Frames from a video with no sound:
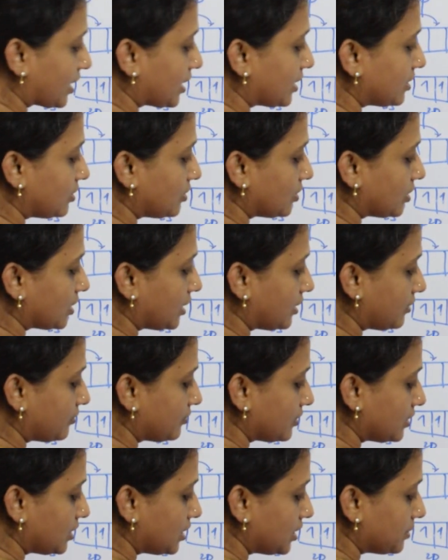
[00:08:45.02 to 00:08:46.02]
and you have
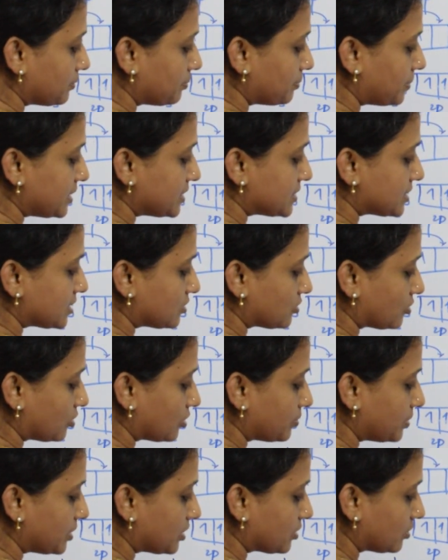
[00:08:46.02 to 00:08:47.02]
PZ
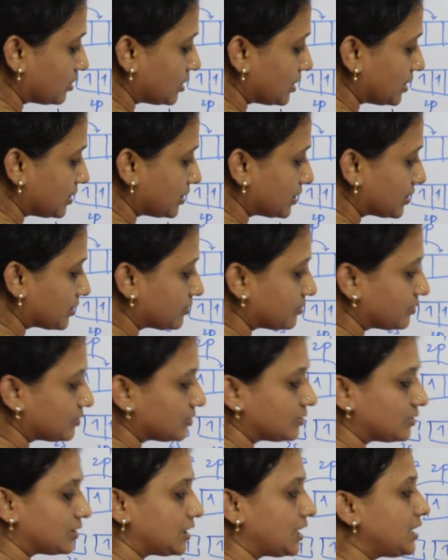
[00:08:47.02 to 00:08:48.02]
orbital here,
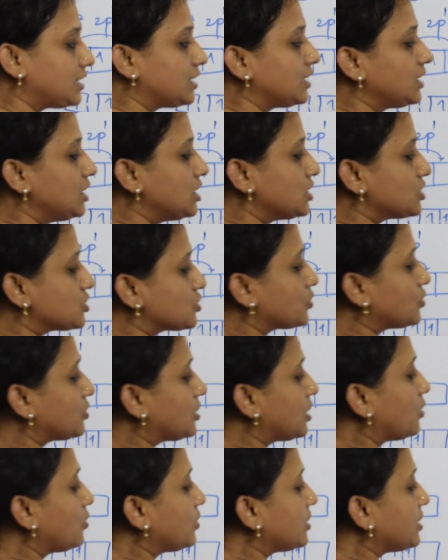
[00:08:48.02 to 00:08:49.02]
right? So
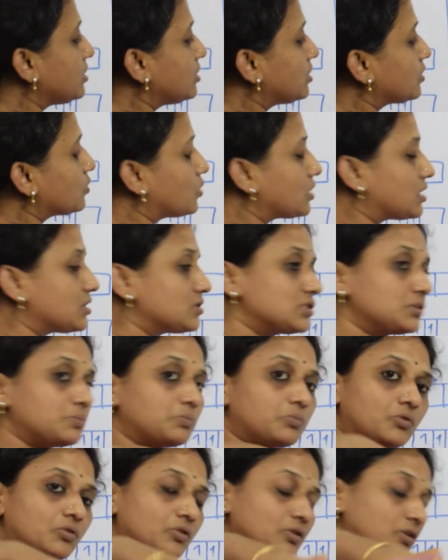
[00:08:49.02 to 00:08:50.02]
now here, what is the
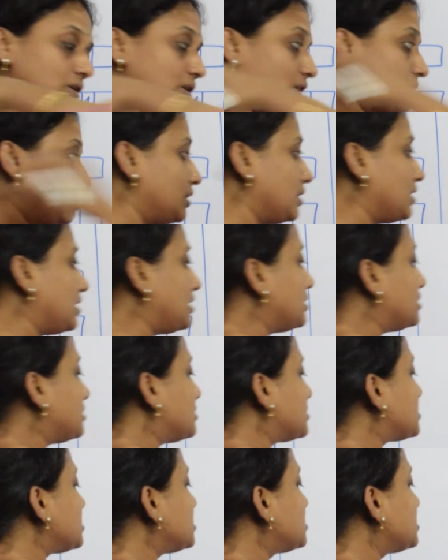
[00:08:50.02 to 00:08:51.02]
bond here?
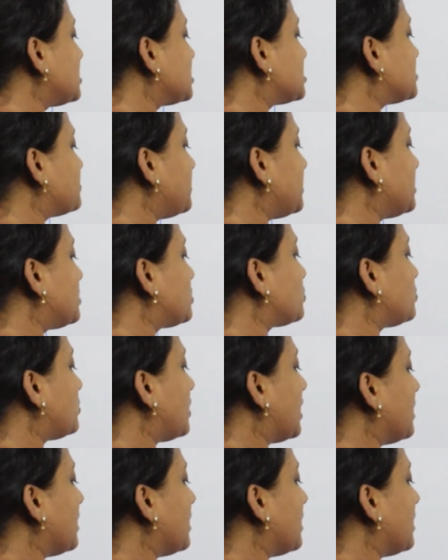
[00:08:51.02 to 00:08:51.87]
This is sp2